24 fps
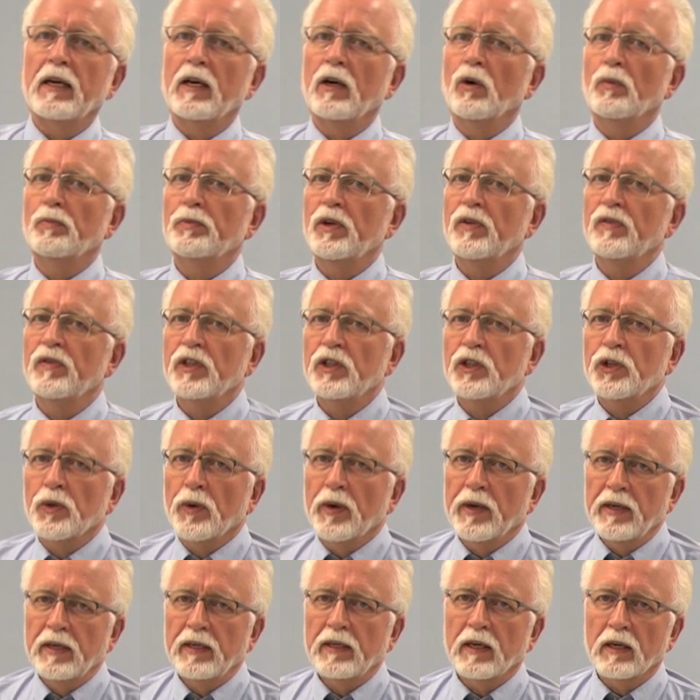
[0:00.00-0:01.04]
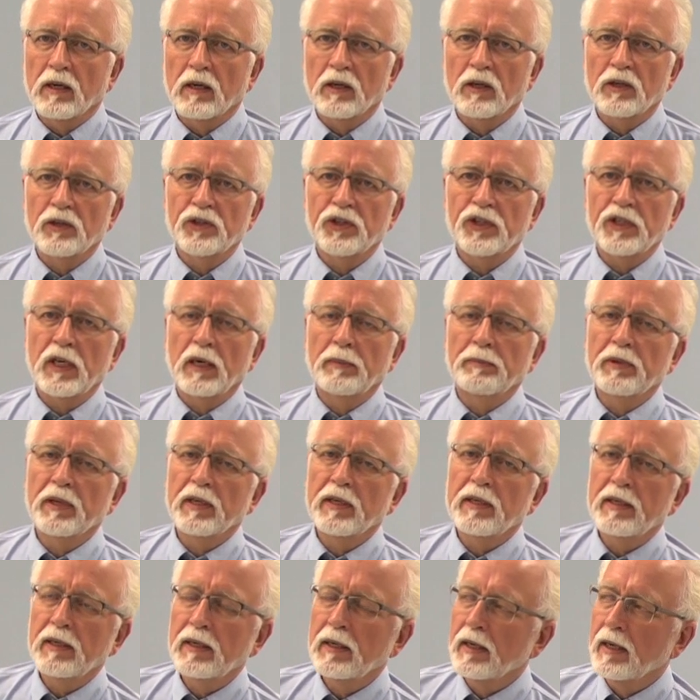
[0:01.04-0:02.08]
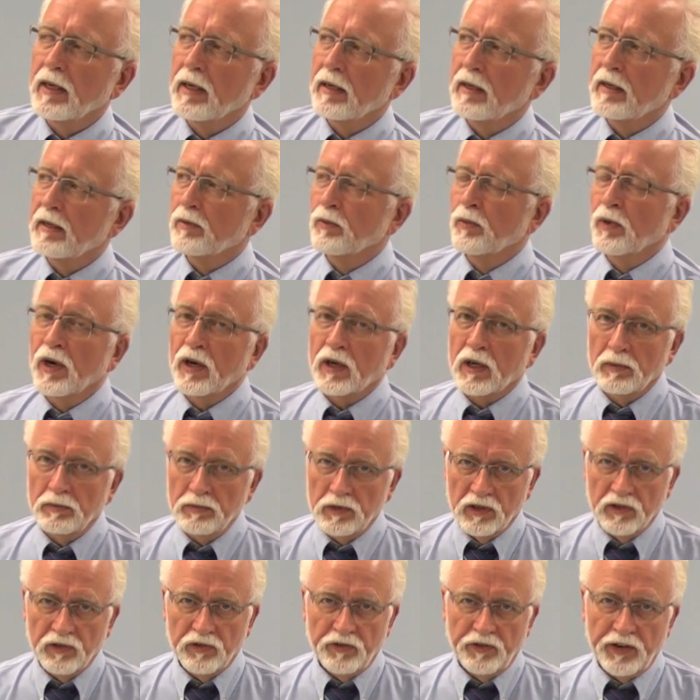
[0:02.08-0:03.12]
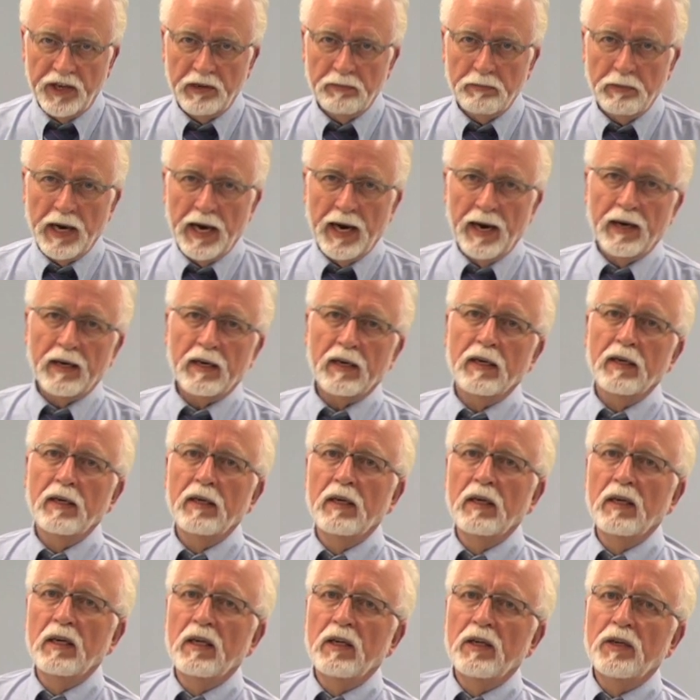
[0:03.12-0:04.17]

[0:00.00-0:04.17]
I hope you've enjoyed it and learned something. I welcome your feedback.